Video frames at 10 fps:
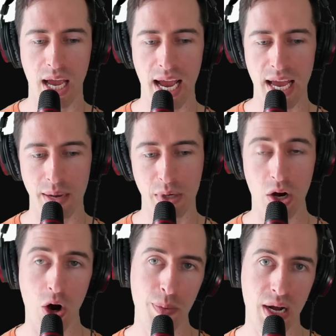and I'm going
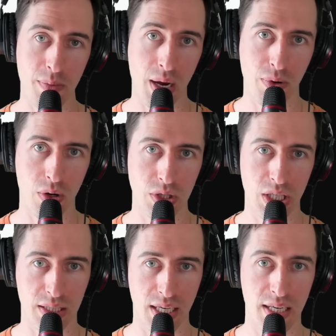to open up my
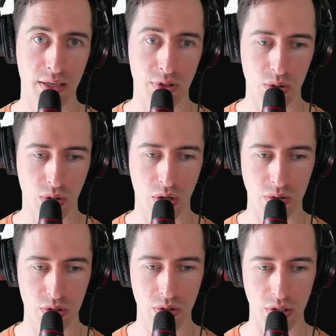project in Visual
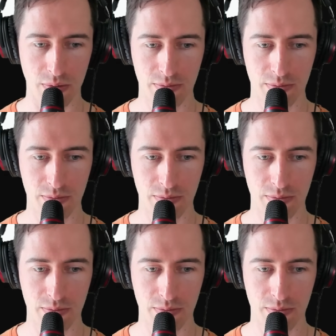Code Studio.